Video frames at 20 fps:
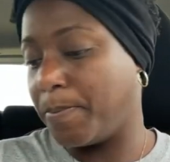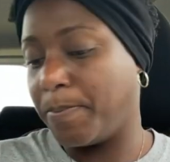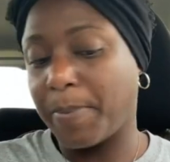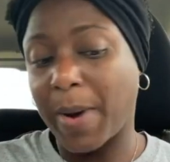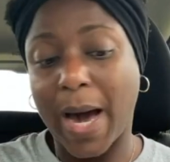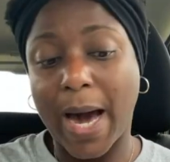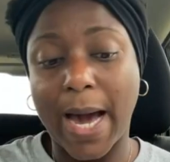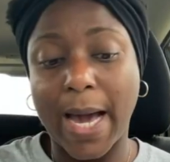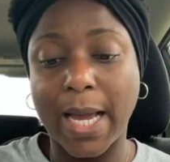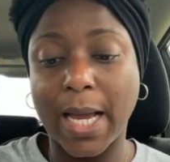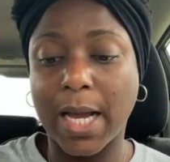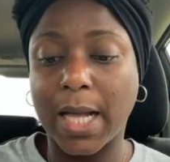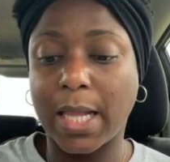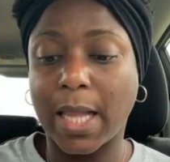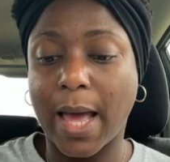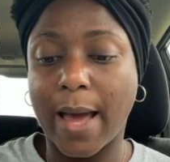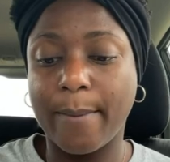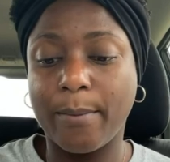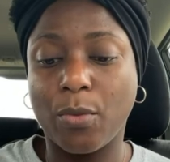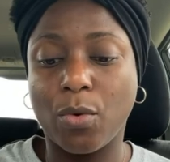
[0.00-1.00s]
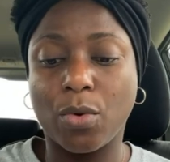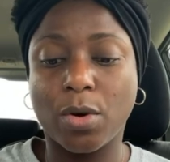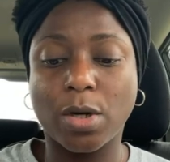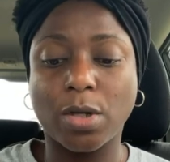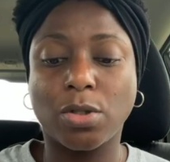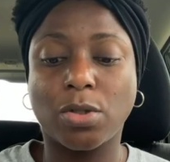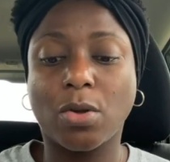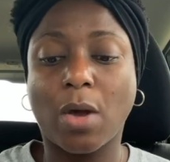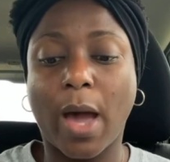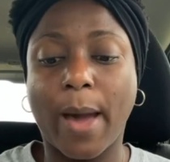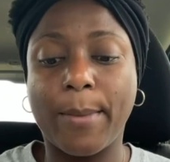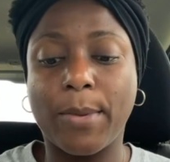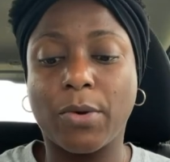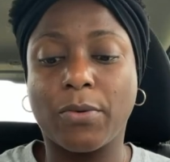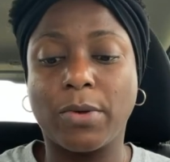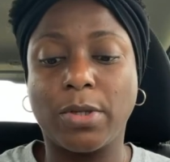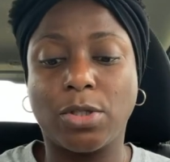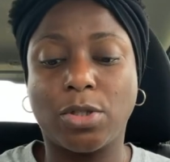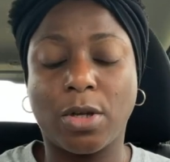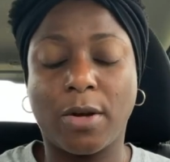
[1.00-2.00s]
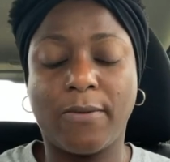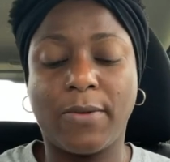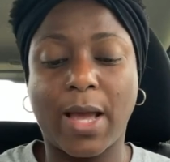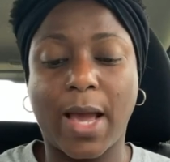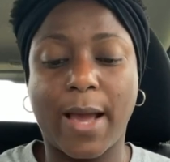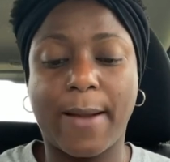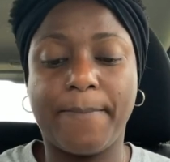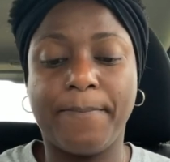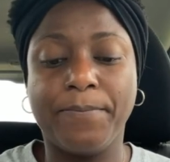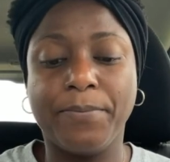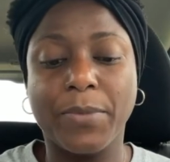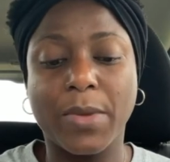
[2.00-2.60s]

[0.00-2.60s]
buy a lot more. So I'm going to reserve that.